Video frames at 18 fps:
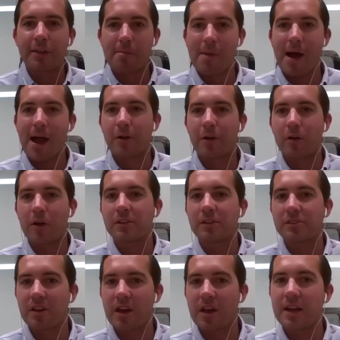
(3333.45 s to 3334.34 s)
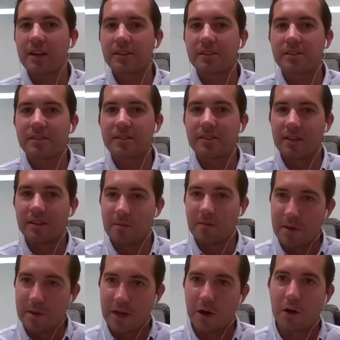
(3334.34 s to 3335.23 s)
the micron size, the
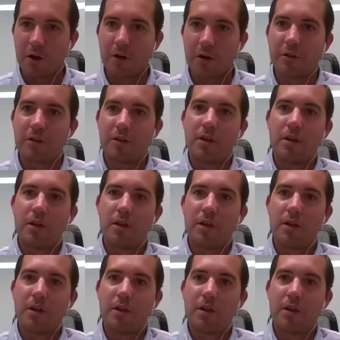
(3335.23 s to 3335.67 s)
bigger